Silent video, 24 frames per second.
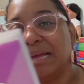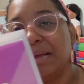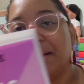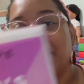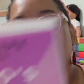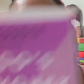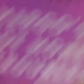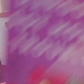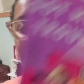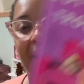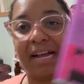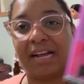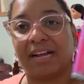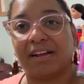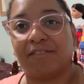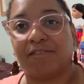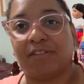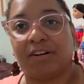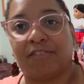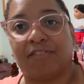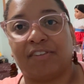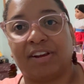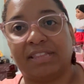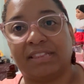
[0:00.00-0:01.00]
back
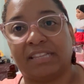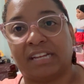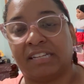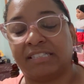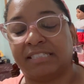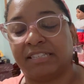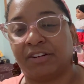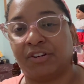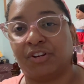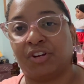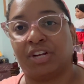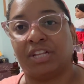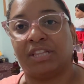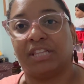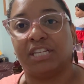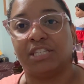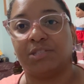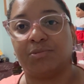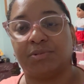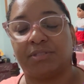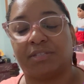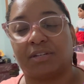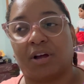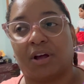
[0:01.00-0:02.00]
cover of it and thought it sounded good.
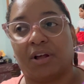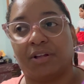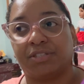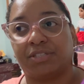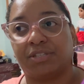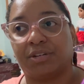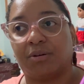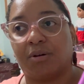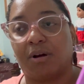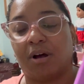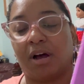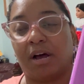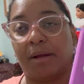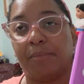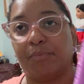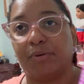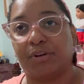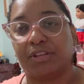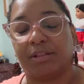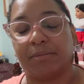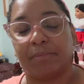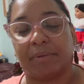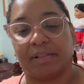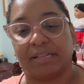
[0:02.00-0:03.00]
This was also on Book
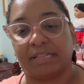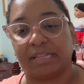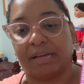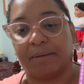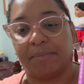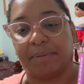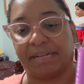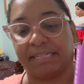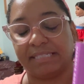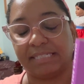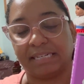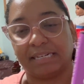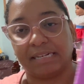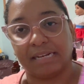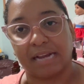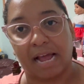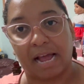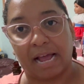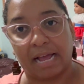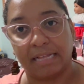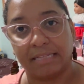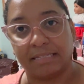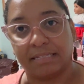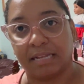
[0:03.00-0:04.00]
of the Month Club. I did
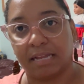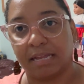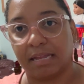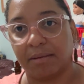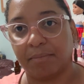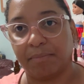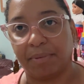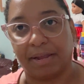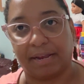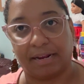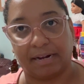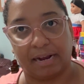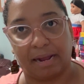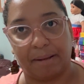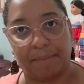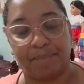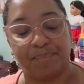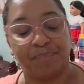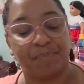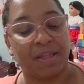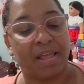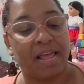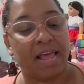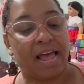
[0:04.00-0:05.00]
not pick it up.
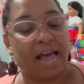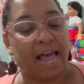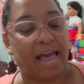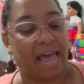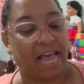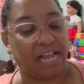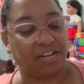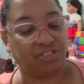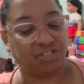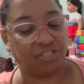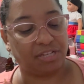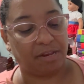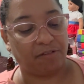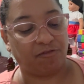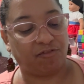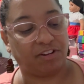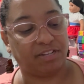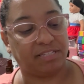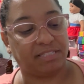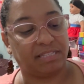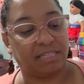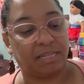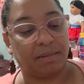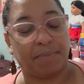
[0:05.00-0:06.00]
I actually
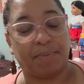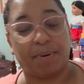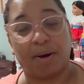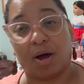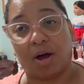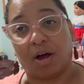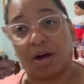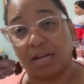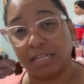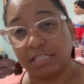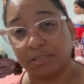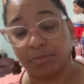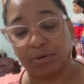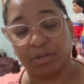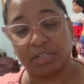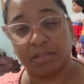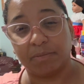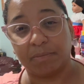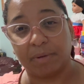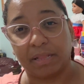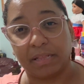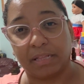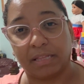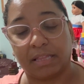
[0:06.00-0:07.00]
recently paused Book of the
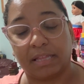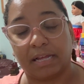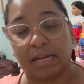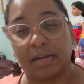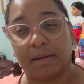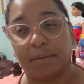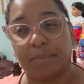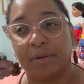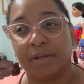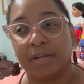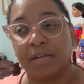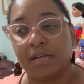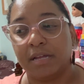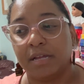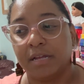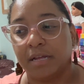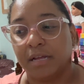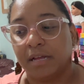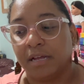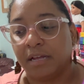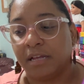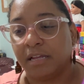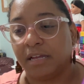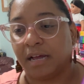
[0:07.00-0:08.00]
Month Club.
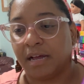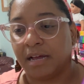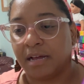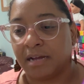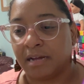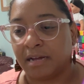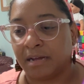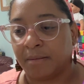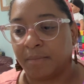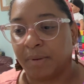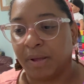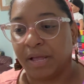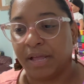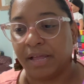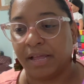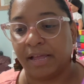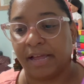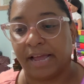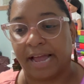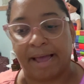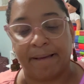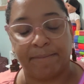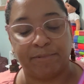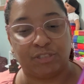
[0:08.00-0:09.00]

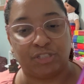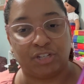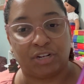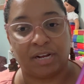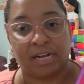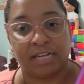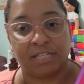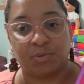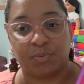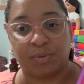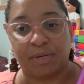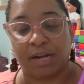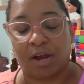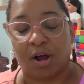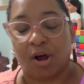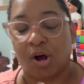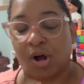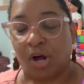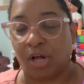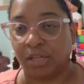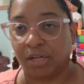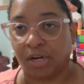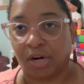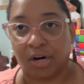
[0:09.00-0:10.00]
I'm sure as we
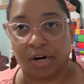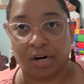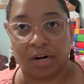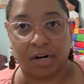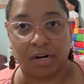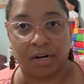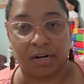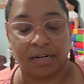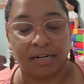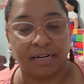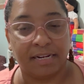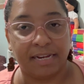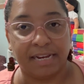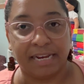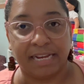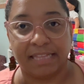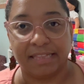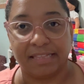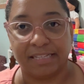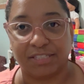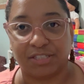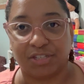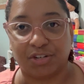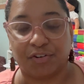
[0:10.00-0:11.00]
all are
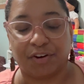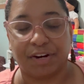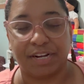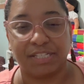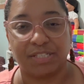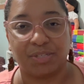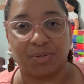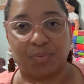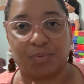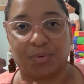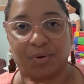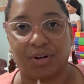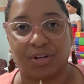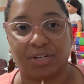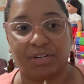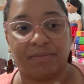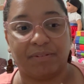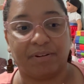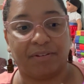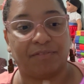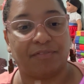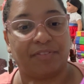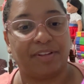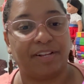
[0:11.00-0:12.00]
in this crazy world of
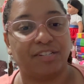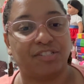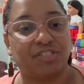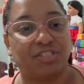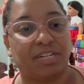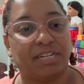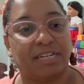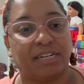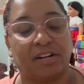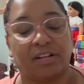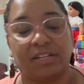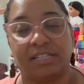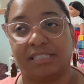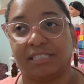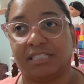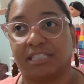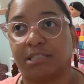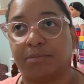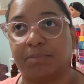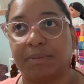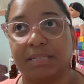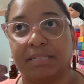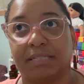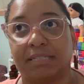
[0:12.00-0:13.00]
inflation and all these
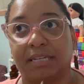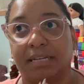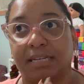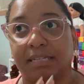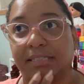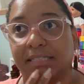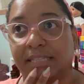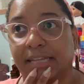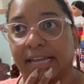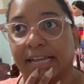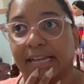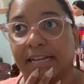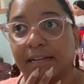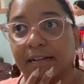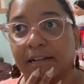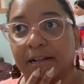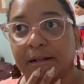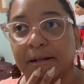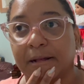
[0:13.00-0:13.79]
expenses, like,